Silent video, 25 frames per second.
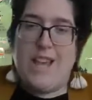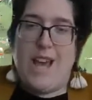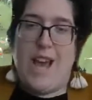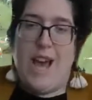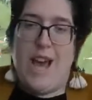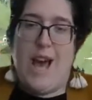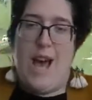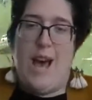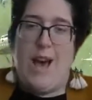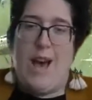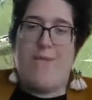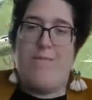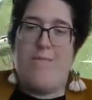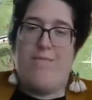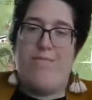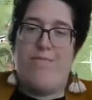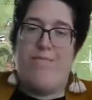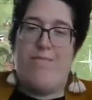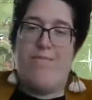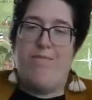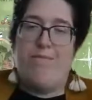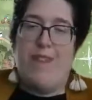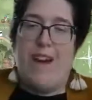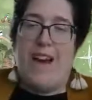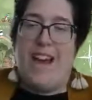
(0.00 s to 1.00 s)

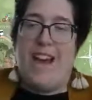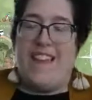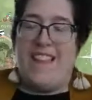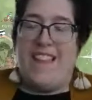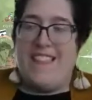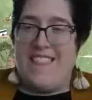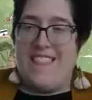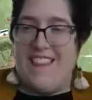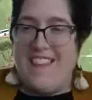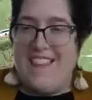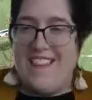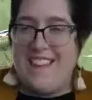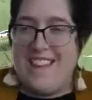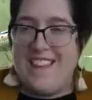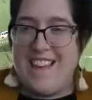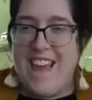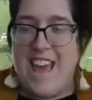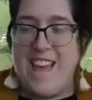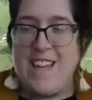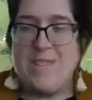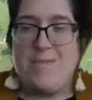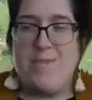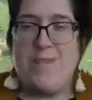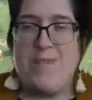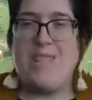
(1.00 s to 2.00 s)
I think,
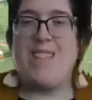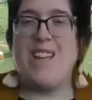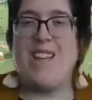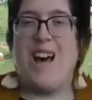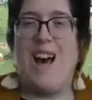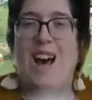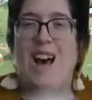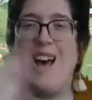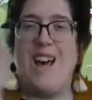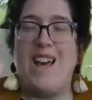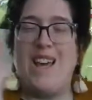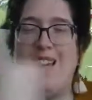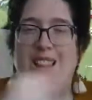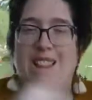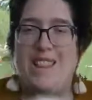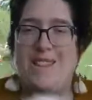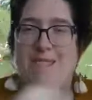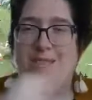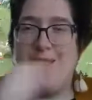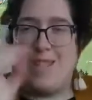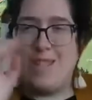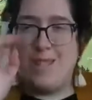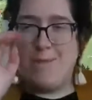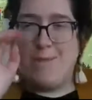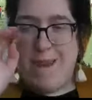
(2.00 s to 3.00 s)
as we saw in the
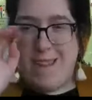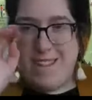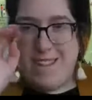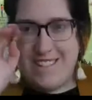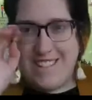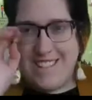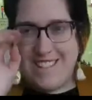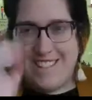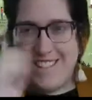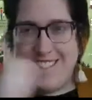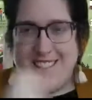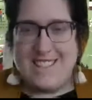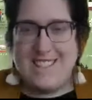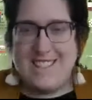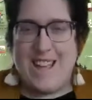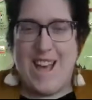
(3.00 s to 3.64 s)
responses